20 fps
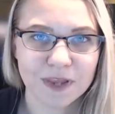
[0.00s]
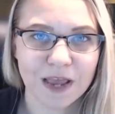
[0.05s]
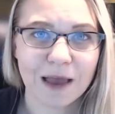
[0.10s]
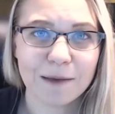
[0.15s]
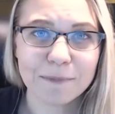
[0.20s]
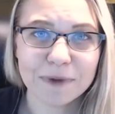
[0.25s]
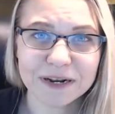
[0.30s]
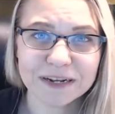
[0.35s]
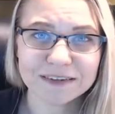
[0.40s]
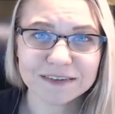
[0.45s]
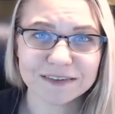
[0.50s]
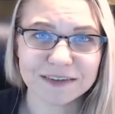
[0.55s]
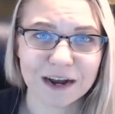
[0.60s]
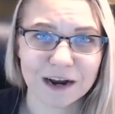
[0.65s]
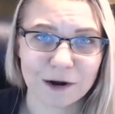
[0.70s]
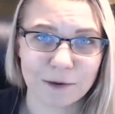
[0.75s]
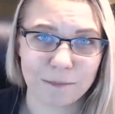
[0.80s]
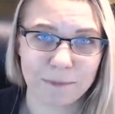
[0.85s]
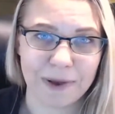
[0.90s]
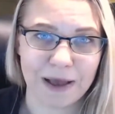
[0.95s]
I'm going to
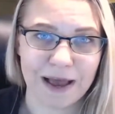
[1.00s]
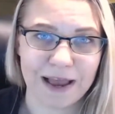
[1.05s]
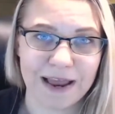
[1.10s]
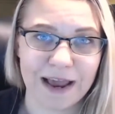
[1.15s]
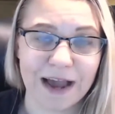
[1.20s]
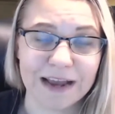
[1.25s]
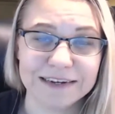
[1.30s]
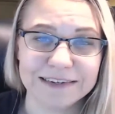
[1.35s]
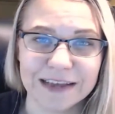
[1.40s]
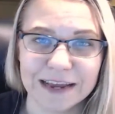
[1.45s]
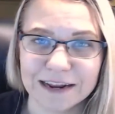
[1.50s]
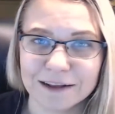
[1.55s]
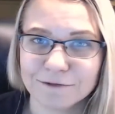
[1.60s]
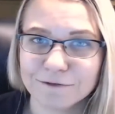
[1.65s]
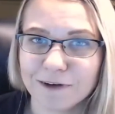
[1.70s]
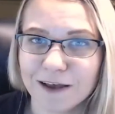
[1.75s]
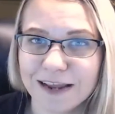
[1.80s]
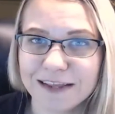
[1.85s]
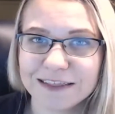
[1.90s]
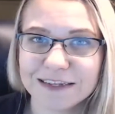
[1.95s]
start by
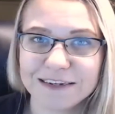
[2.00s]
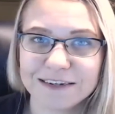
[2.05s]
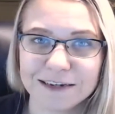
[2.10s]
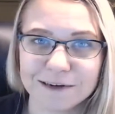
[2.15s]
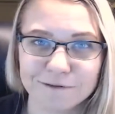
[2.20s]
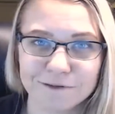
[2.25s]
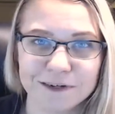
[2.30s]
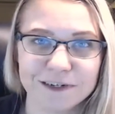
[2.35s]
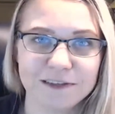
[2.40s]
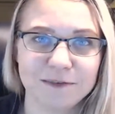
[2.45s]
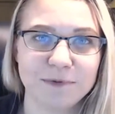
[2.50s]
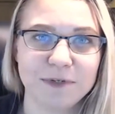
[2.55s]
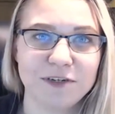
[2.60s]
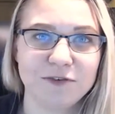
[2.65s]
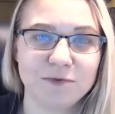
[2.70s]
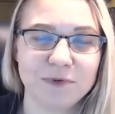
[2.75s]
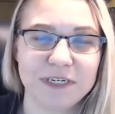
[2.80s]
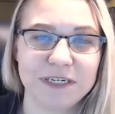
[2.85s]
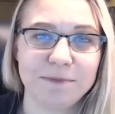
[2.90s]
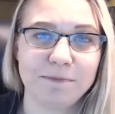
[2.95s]
identifying the difference
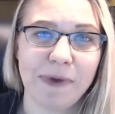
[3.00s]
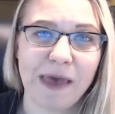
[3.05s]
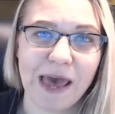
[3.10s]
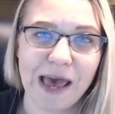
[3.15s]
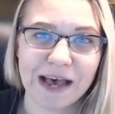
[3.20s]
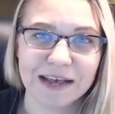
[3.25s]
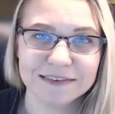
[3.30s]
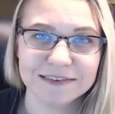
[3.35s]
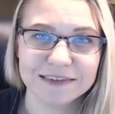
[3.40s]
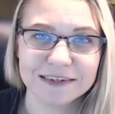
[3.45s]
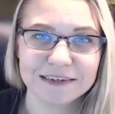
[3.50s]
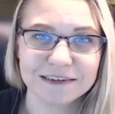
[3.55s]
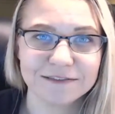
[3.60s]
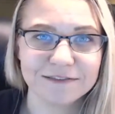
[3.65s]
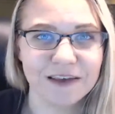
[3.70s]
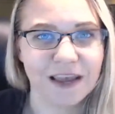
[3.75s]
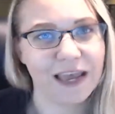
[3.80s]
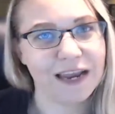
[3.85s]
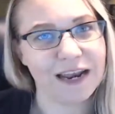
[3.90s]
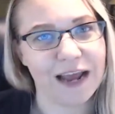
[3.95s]
between passive
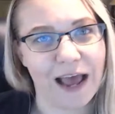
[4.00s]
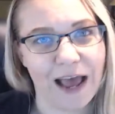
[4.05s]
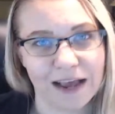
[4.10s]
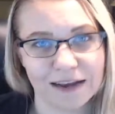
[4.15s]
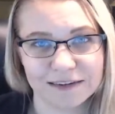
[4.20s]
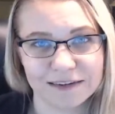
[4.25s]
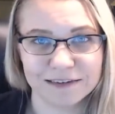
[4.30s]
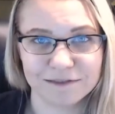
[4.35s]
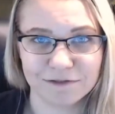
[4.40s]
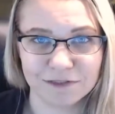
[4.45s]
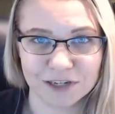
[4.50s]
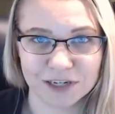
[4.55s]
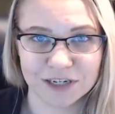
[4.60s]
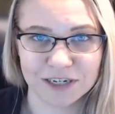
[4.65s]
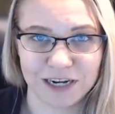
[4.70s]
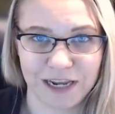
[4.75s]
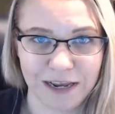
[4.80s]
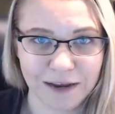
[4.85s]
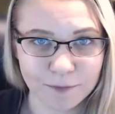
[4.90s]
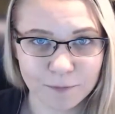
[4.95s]
and active
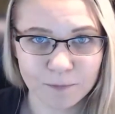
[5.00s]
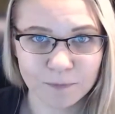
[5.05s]
learning.